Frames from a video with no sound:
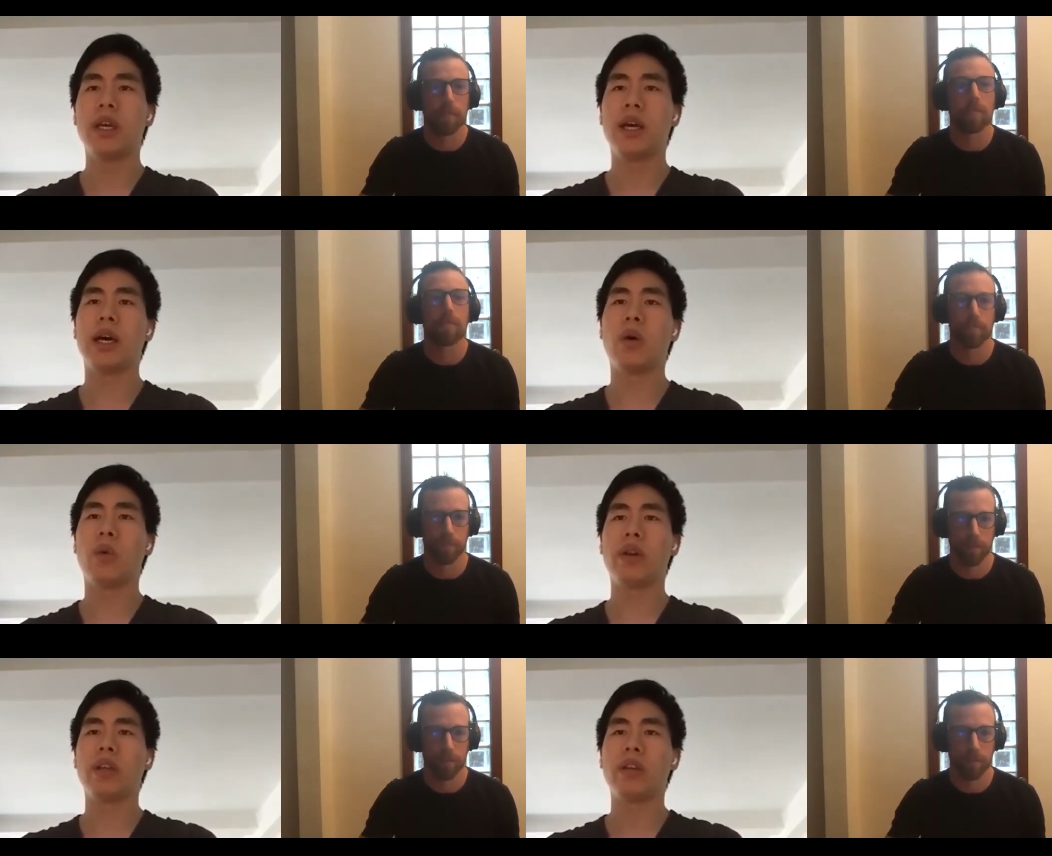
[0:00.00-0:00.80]
Speaker 1: uh,
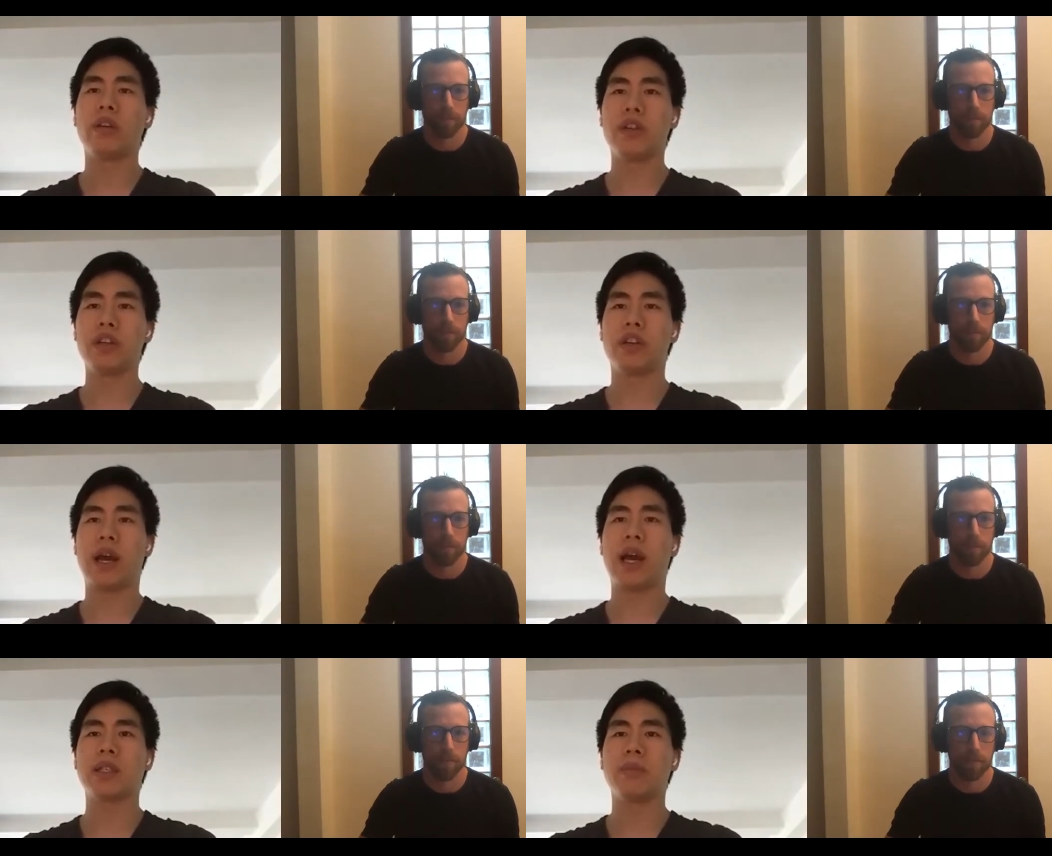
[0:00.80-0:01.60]
where the originator
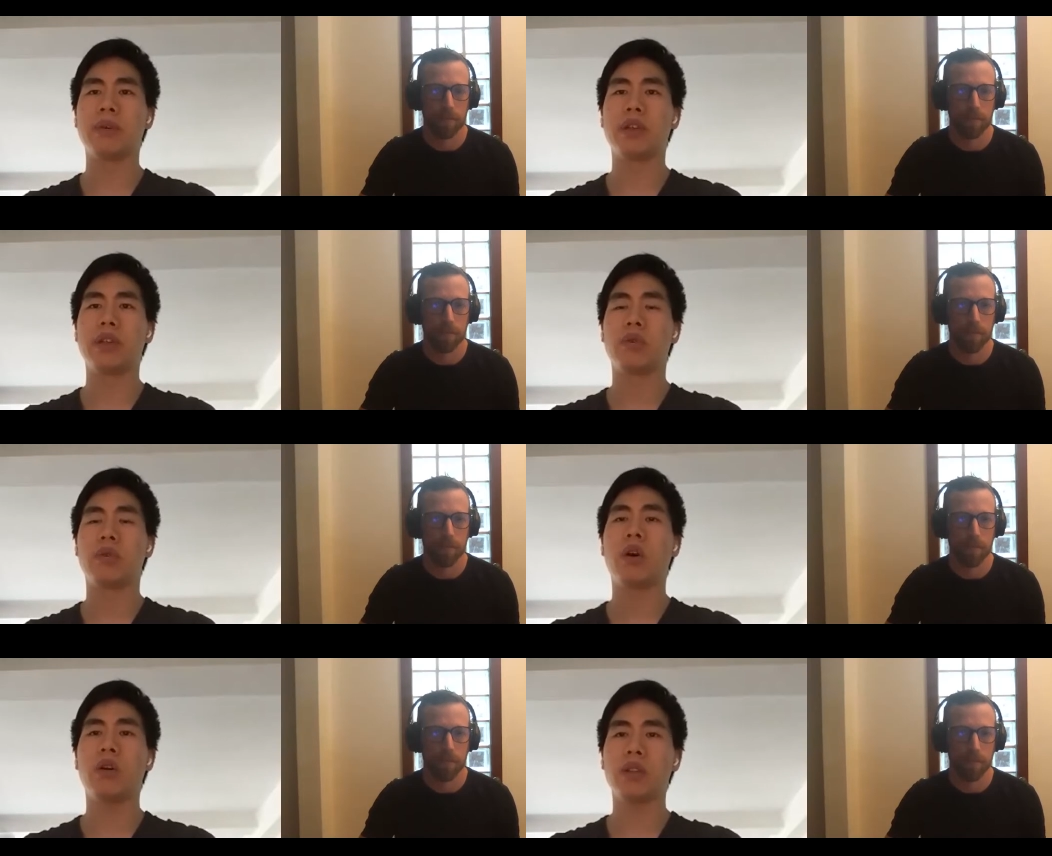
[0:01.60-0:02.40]
has the ability to
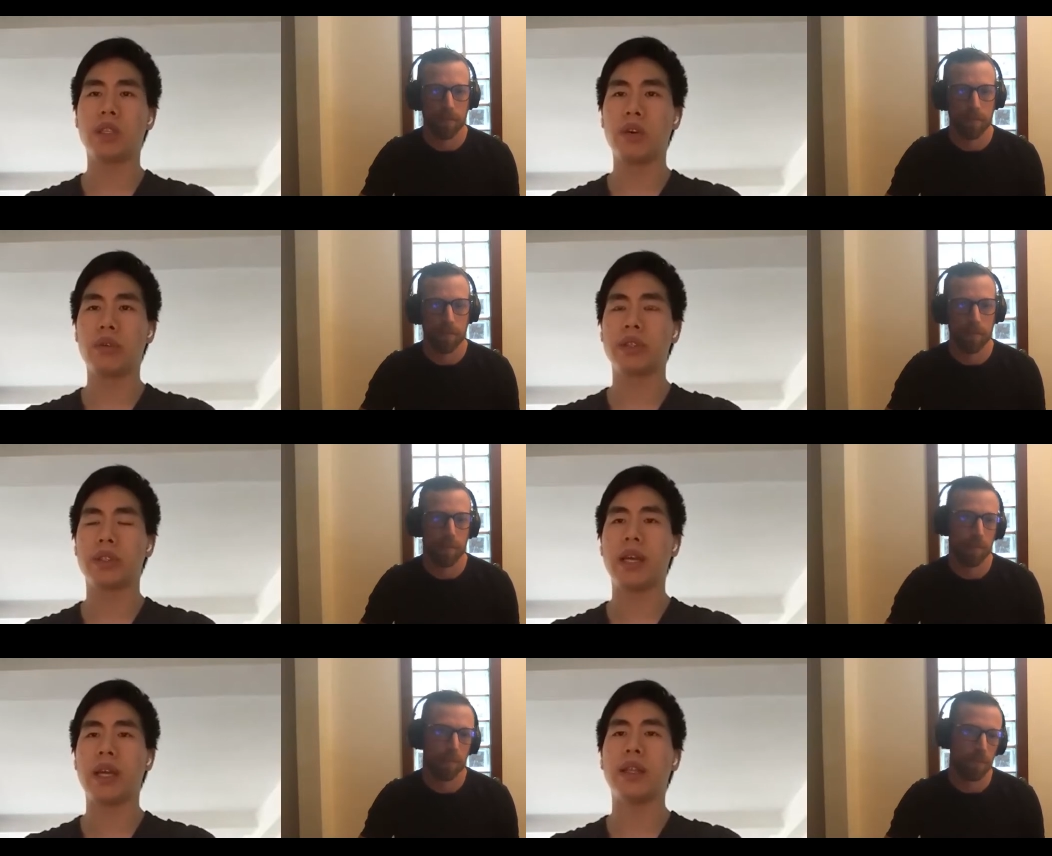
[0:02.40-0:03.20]
call the note
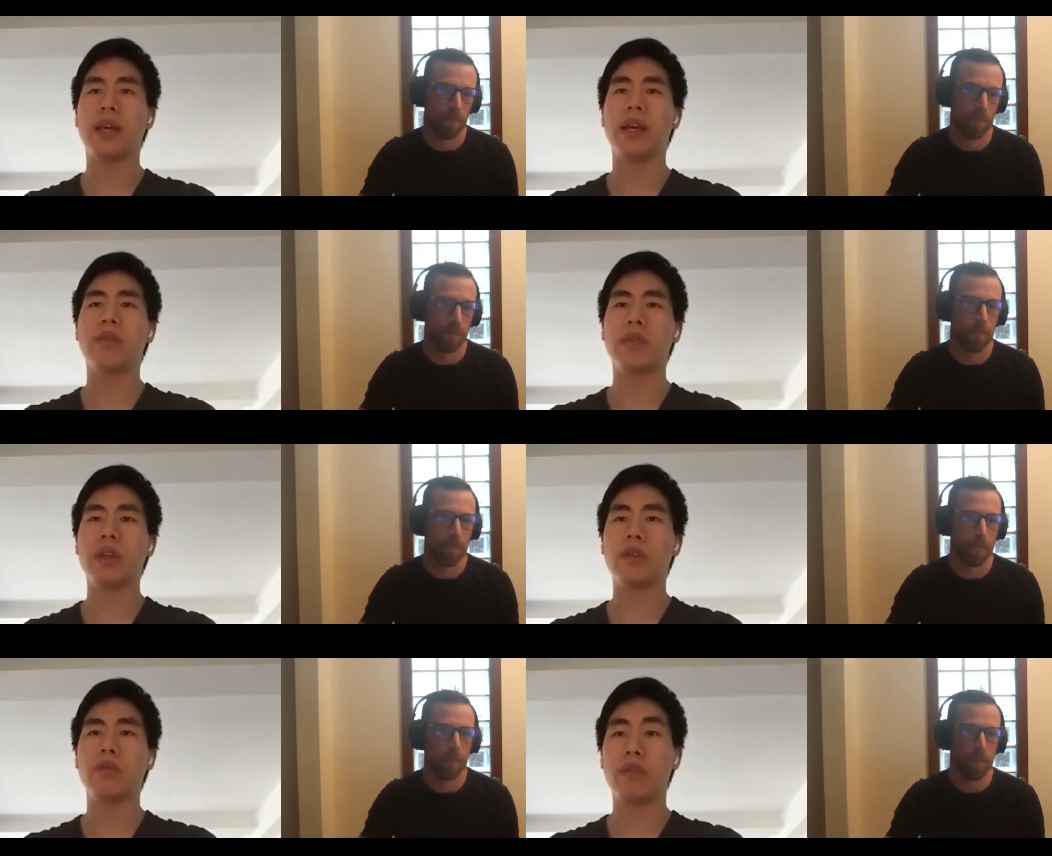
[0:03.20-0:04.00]
and then
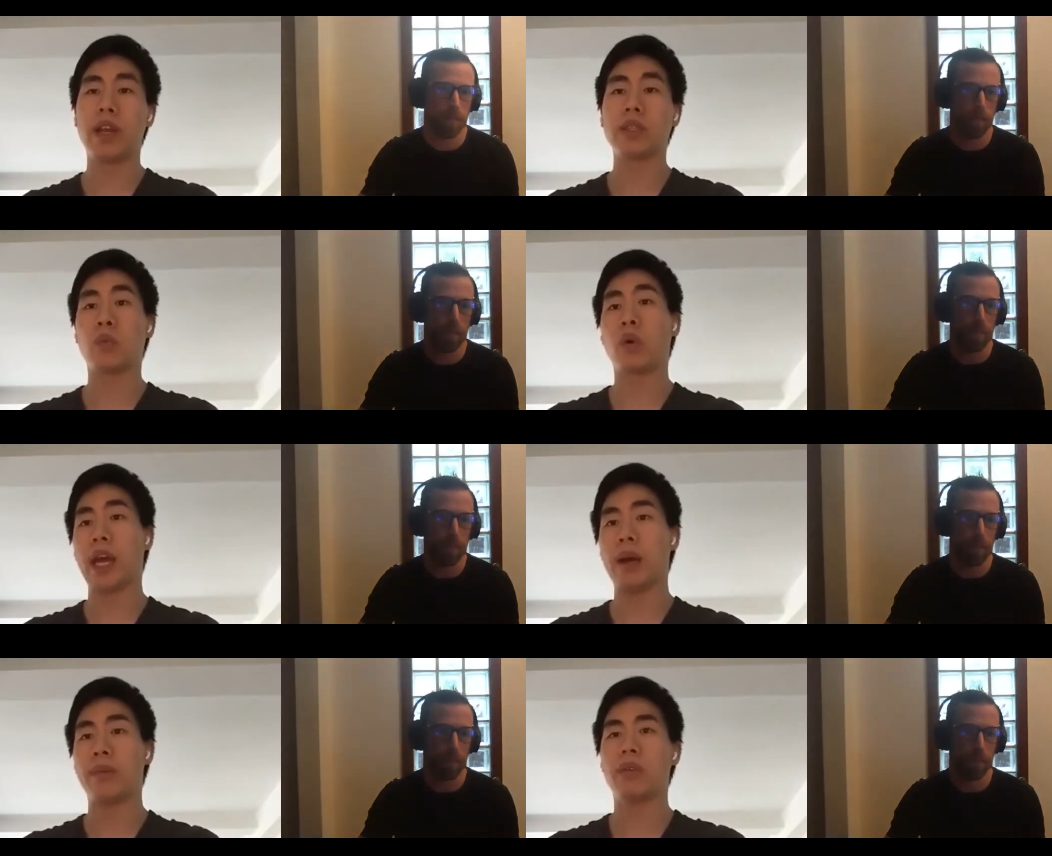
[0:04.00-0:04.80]
we raise more
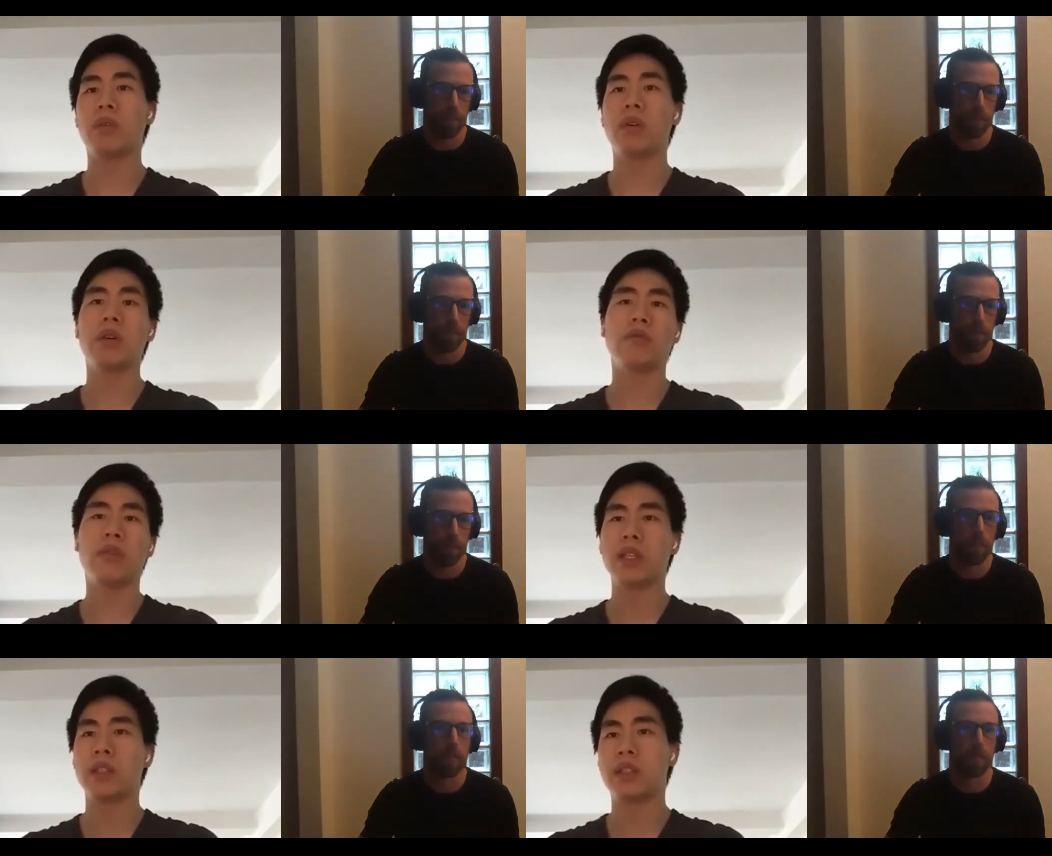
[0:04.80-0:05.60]
capital or
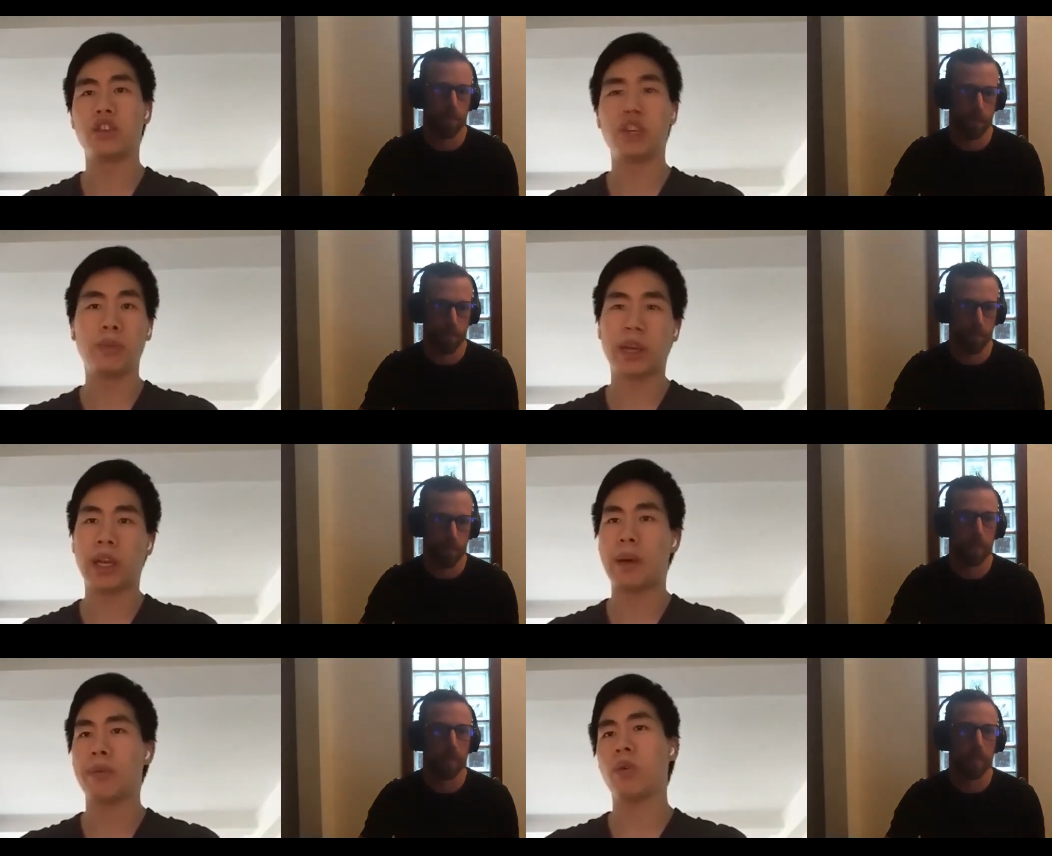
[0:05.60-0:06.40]
raise cheaper
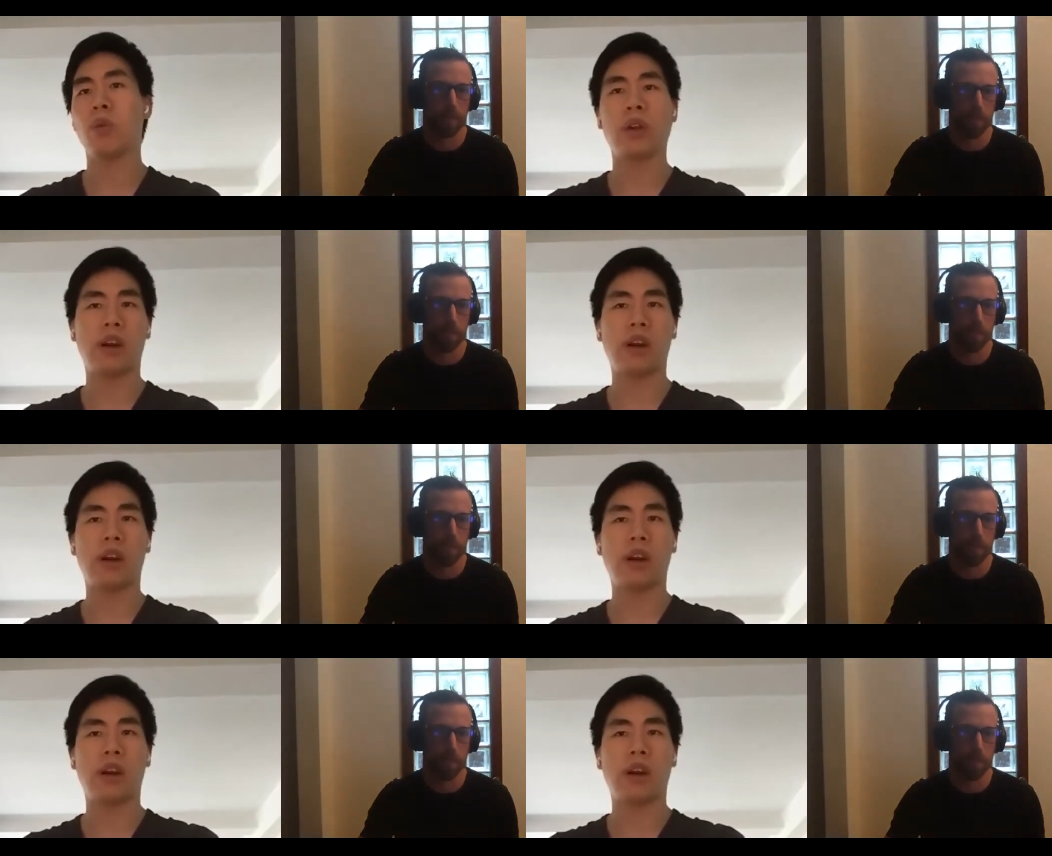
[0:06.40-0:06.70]
capital or